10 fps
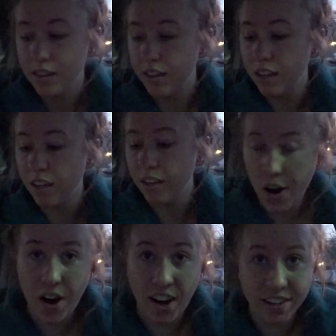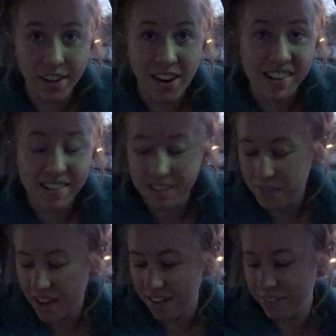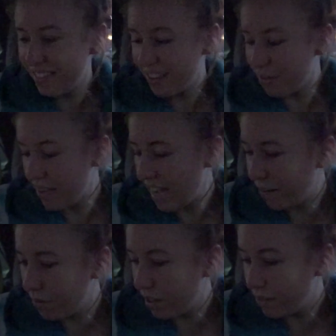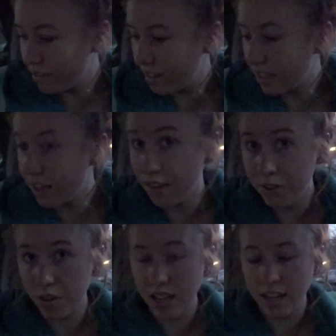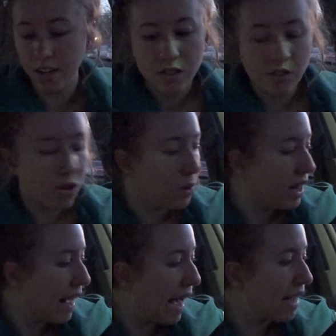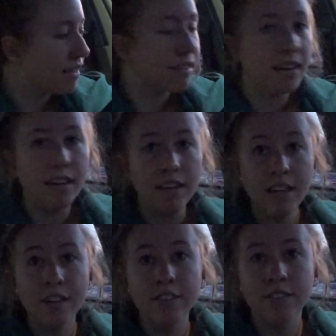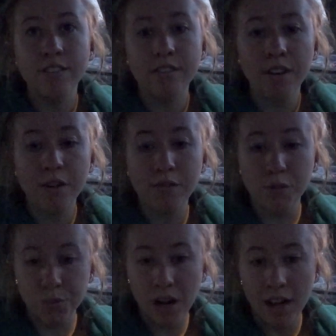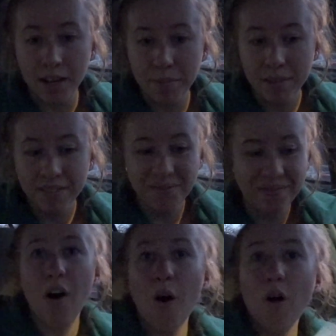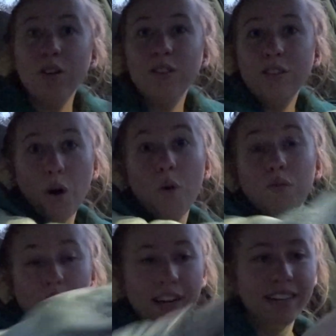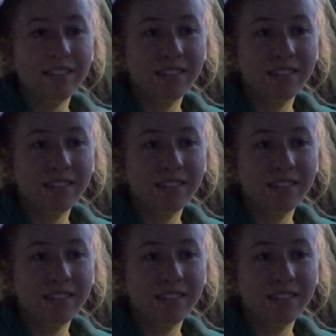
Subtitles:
the Honda Odyssey van that we had when I was like a little kid. So it has years of grime all over it.